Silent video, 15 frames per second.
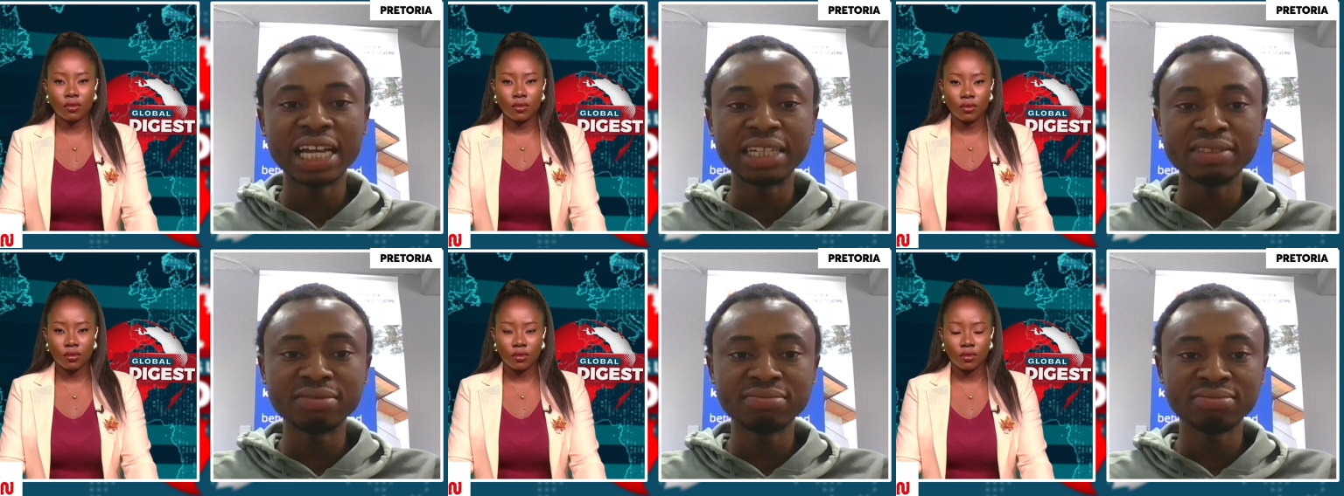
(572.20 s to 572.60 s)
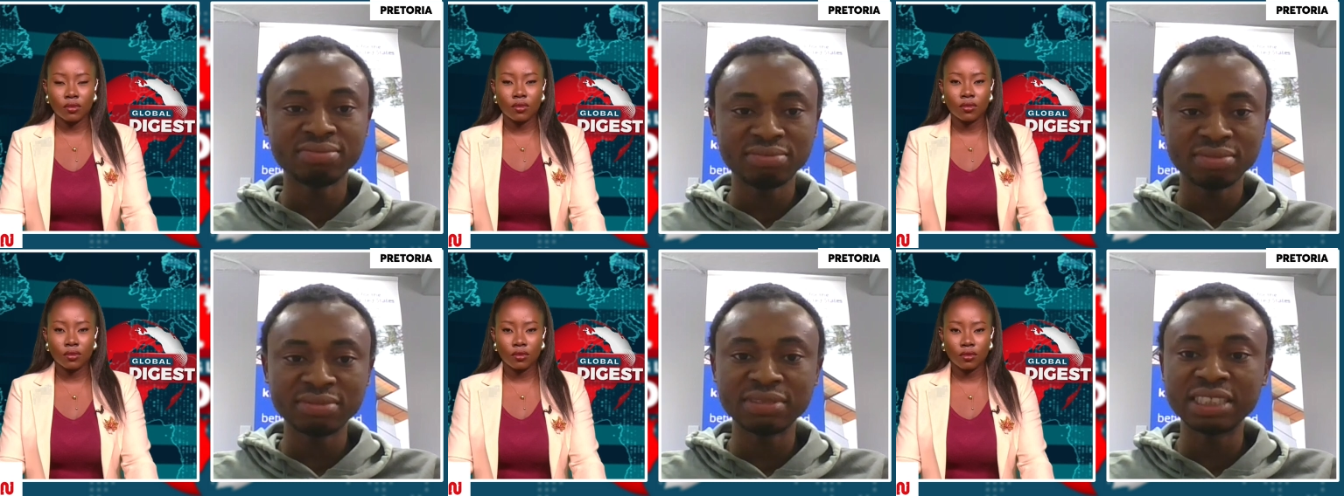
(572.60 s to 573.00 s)

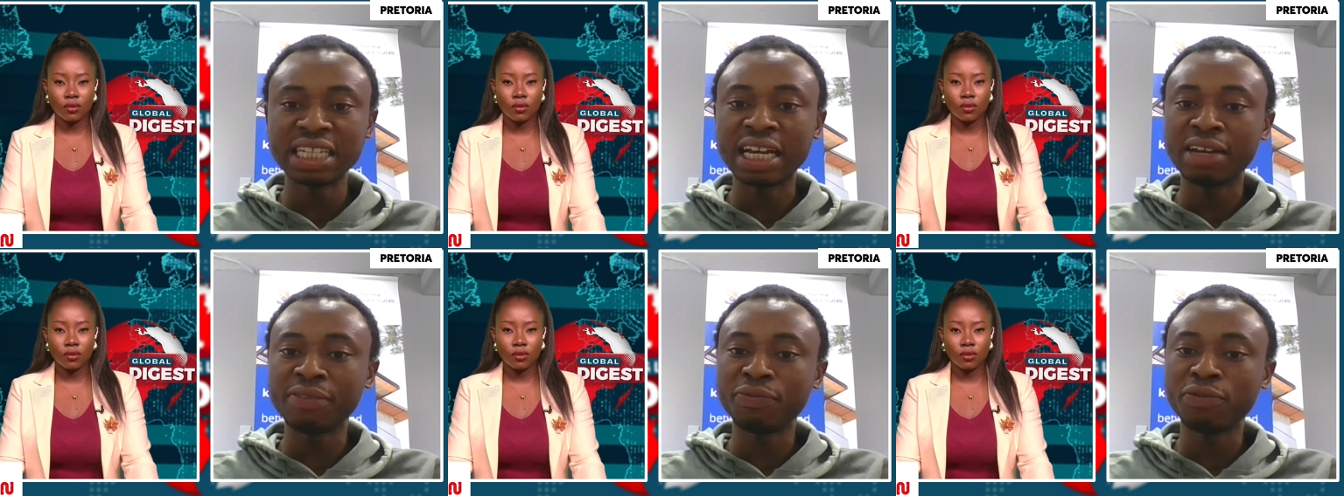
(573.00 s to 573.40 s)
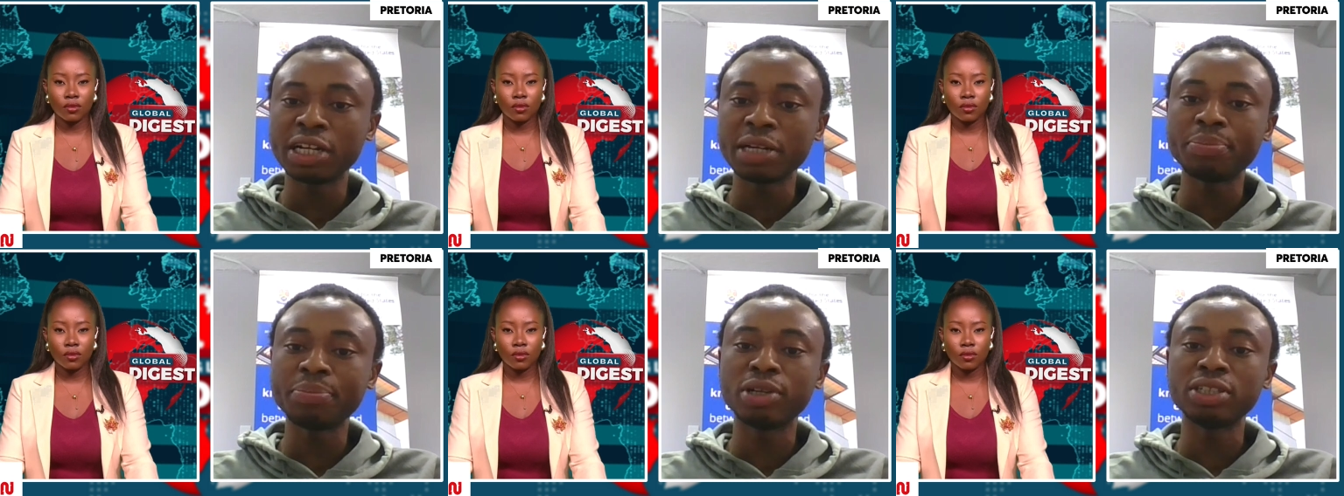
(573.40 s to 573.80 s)
Speaker 1: And their
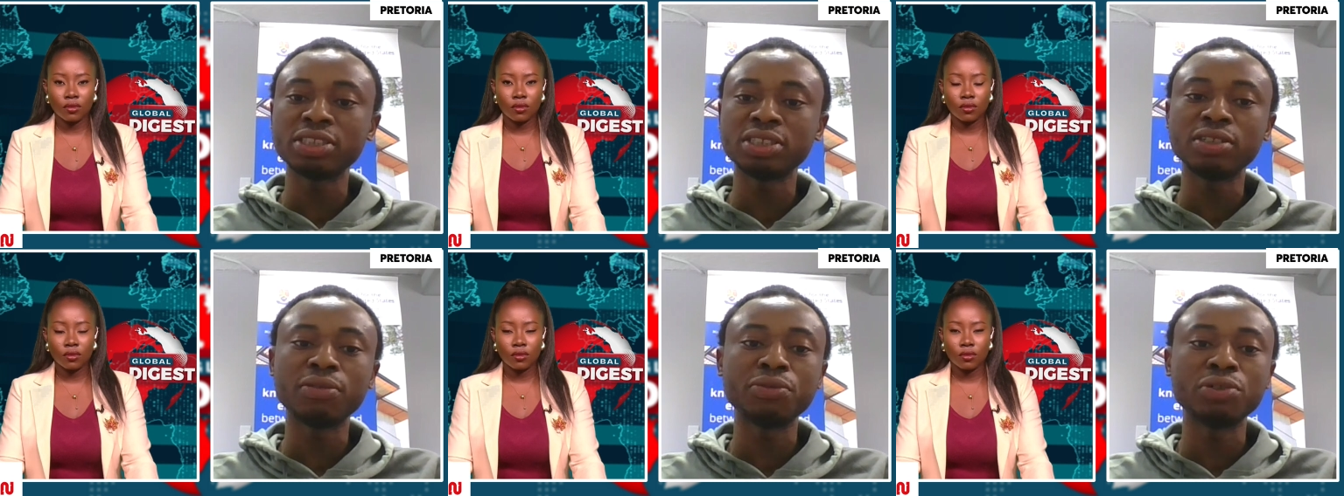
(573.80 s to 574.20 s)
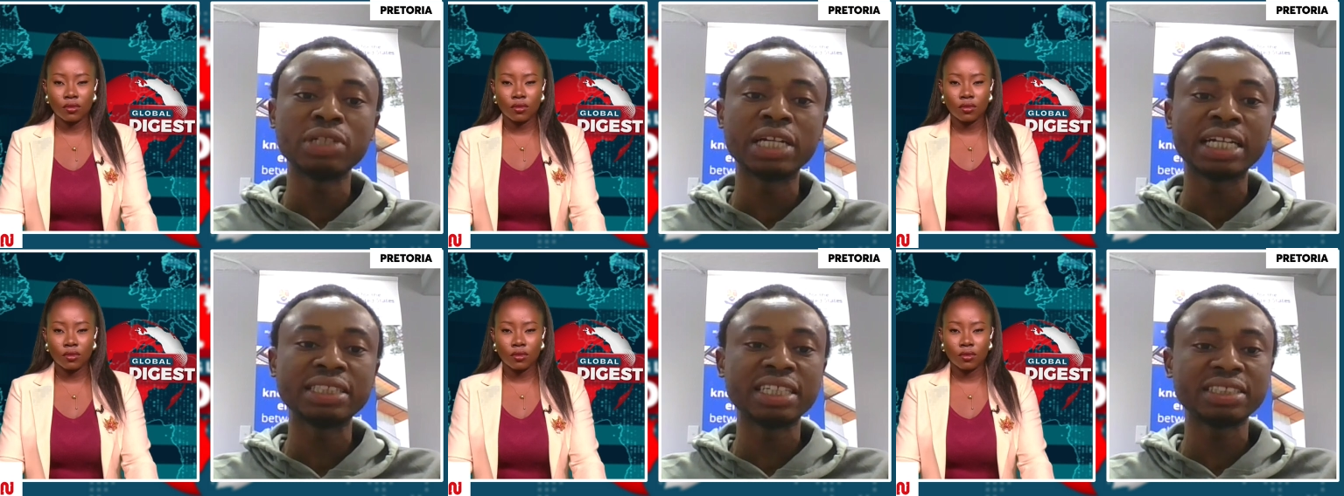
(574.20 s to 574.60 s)
foreign policy of the
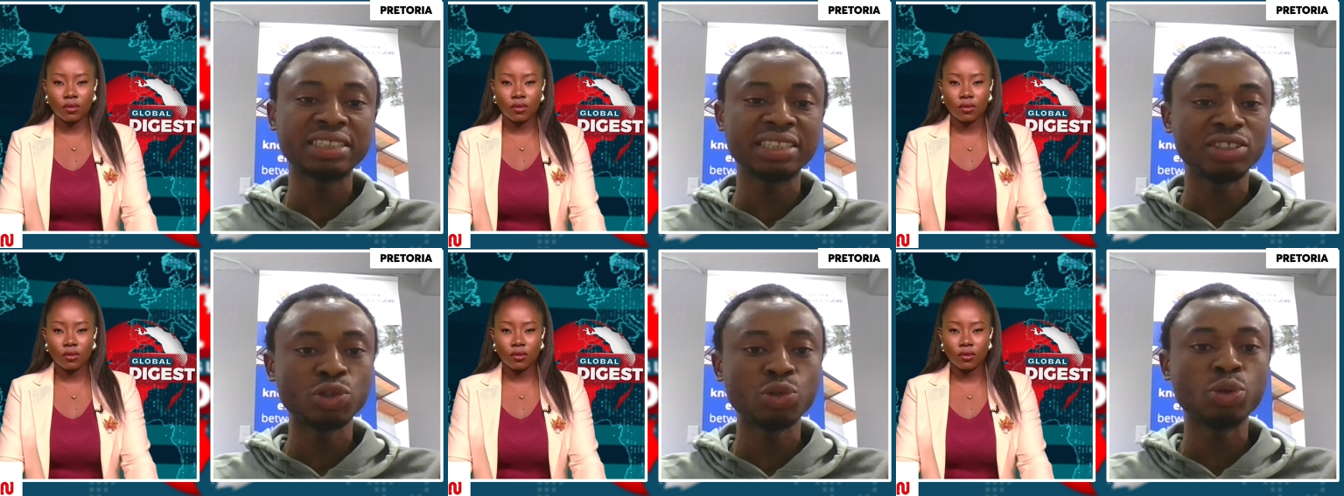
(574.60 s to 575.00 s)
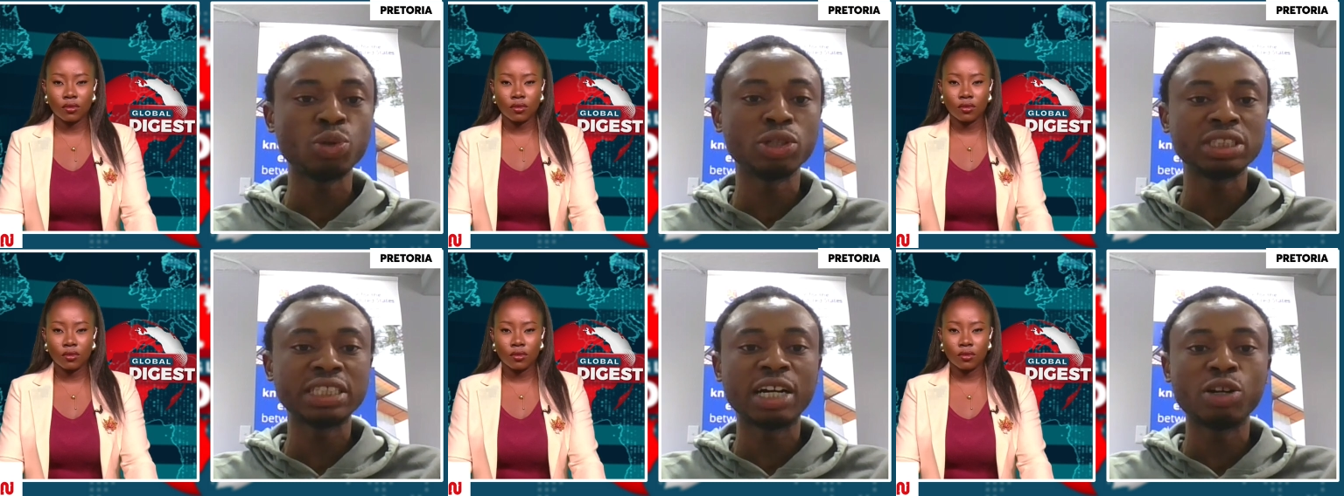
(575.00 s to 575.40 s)
United States
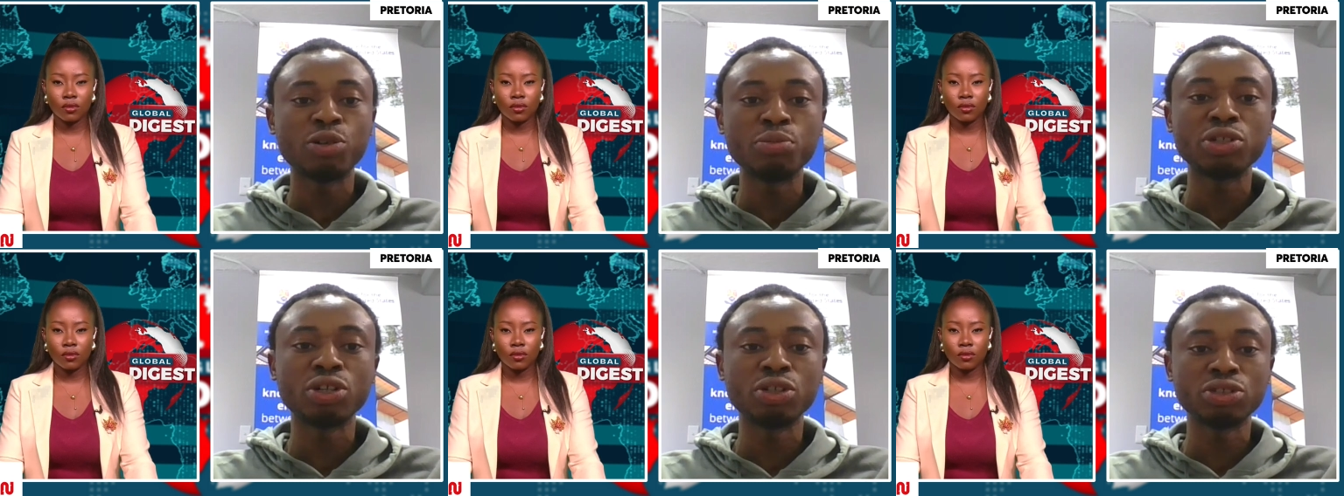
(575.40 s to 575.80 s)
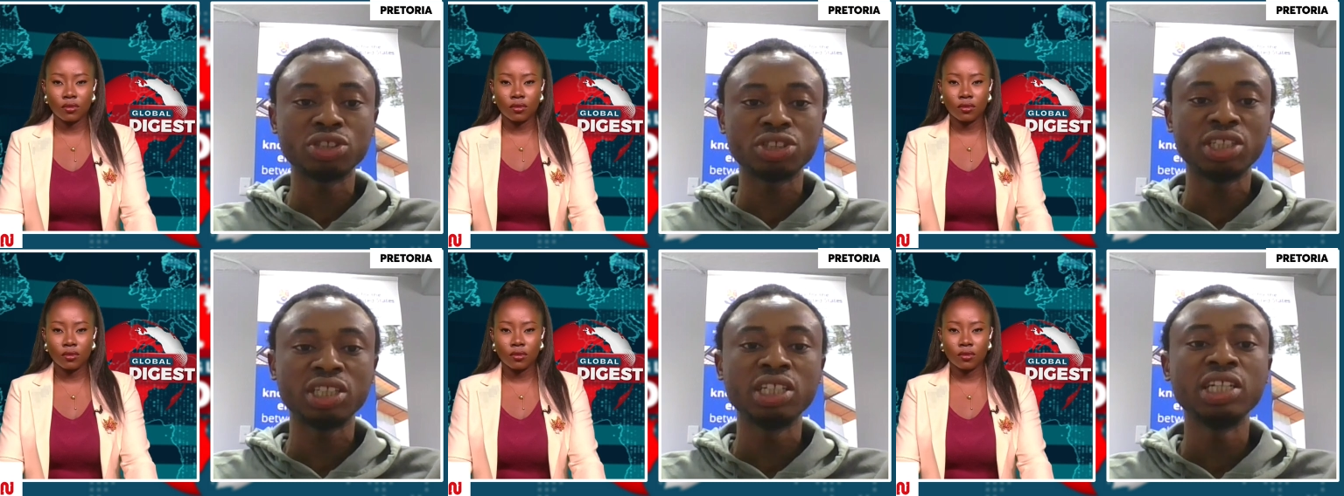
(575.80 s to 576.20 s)
towards their home
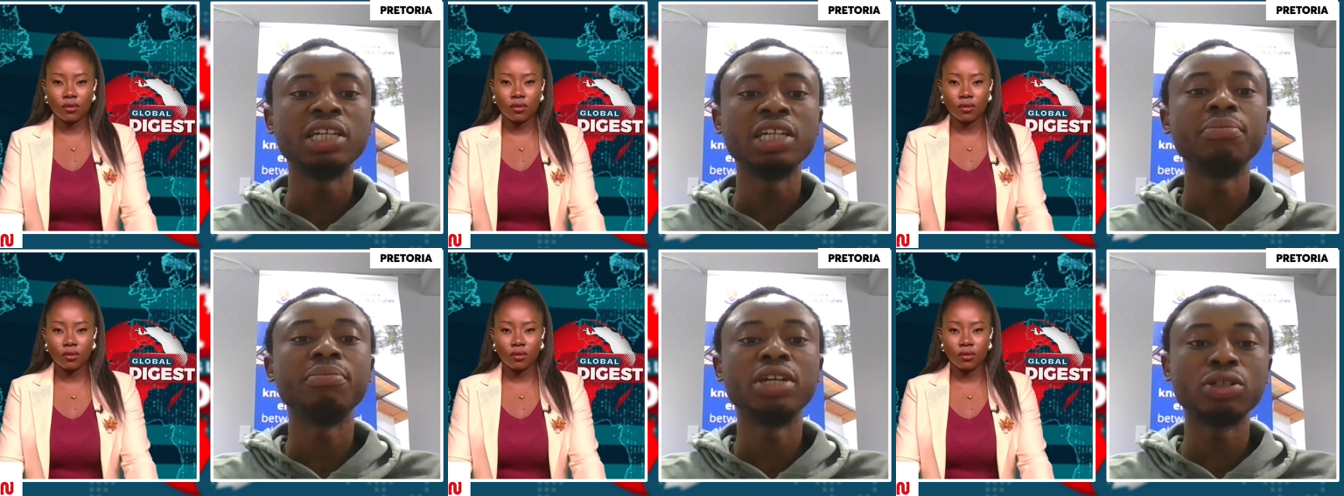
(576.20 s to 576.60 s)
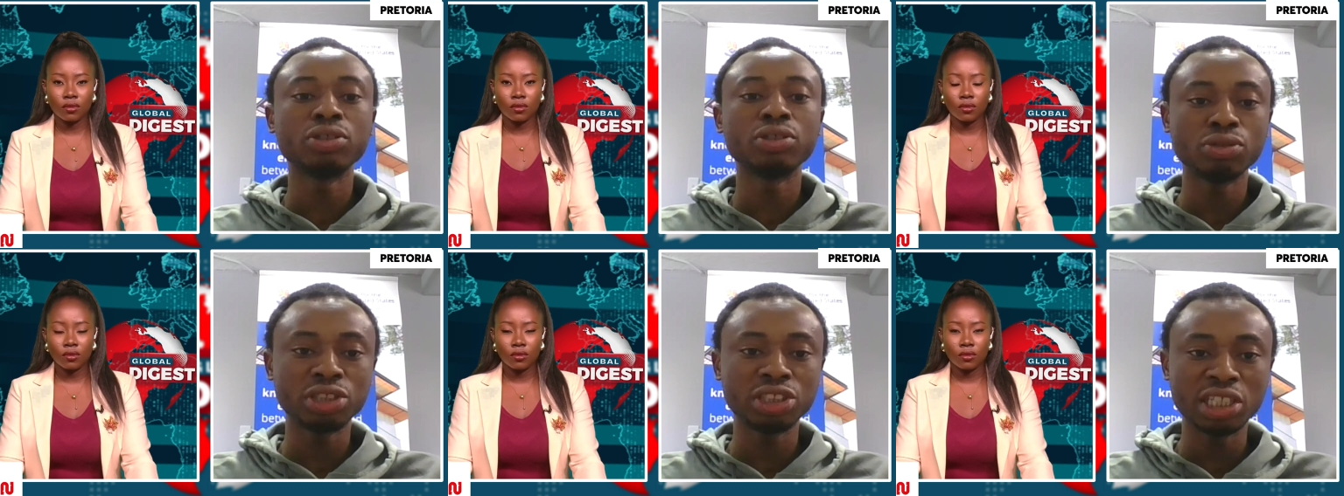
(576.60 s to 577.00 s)
country may
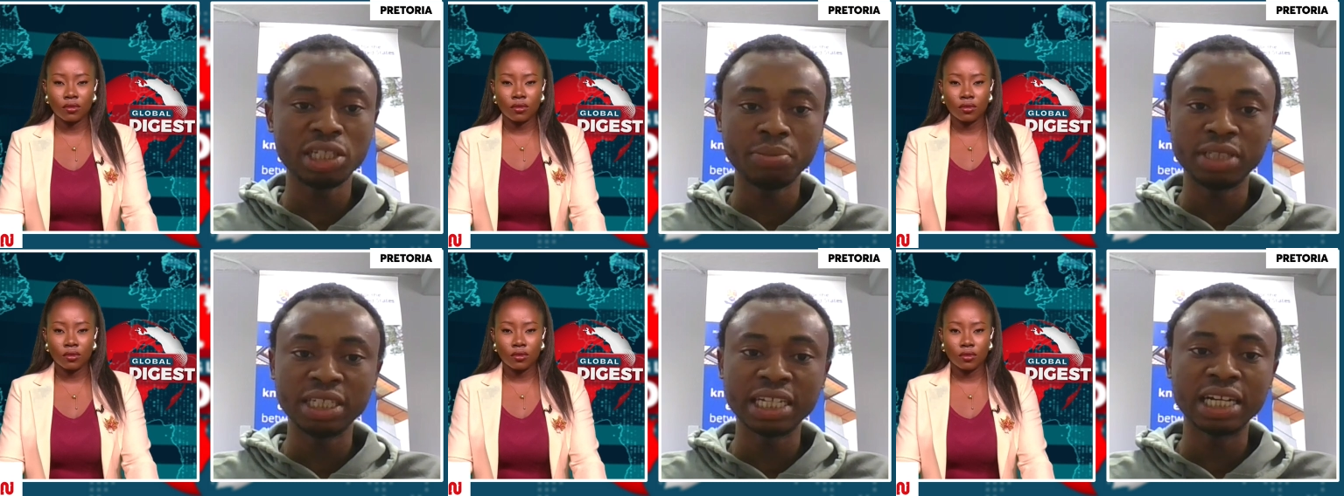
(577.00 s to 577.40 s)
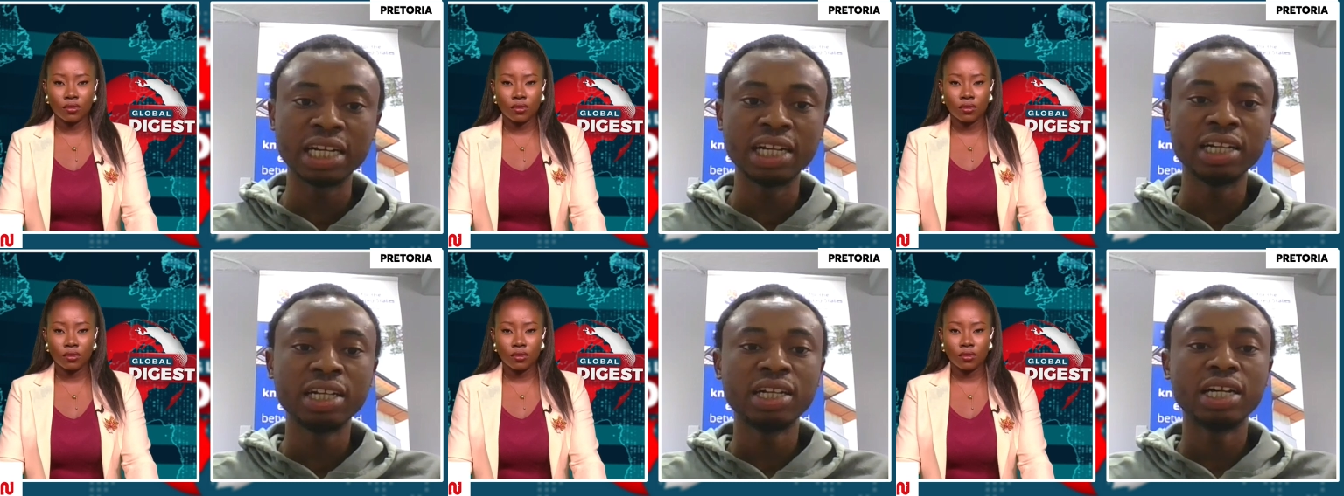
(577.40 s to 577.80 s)
also shape
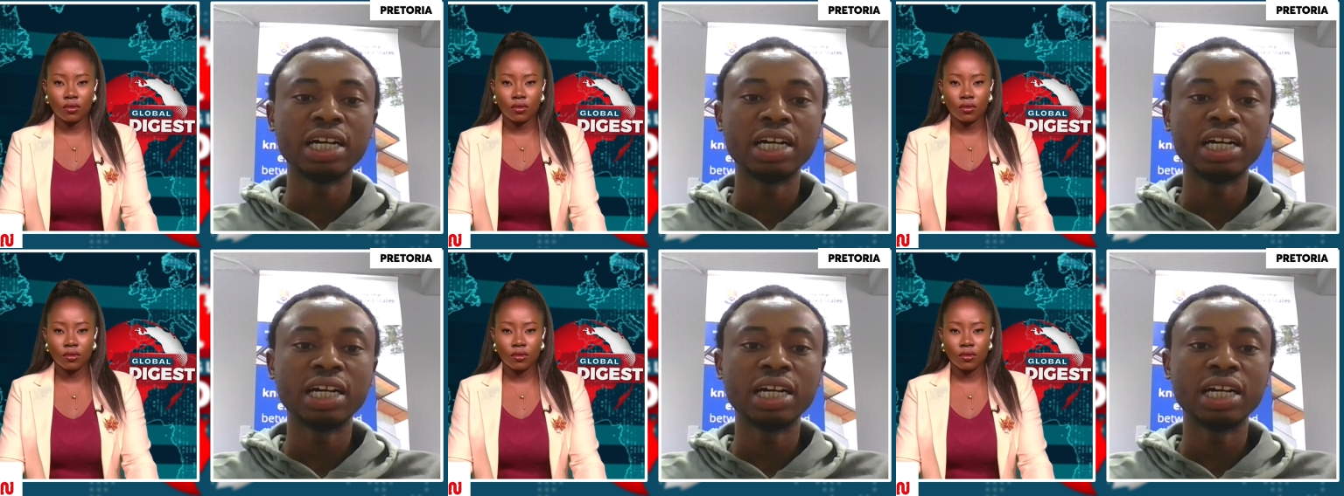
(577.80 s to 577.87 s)
their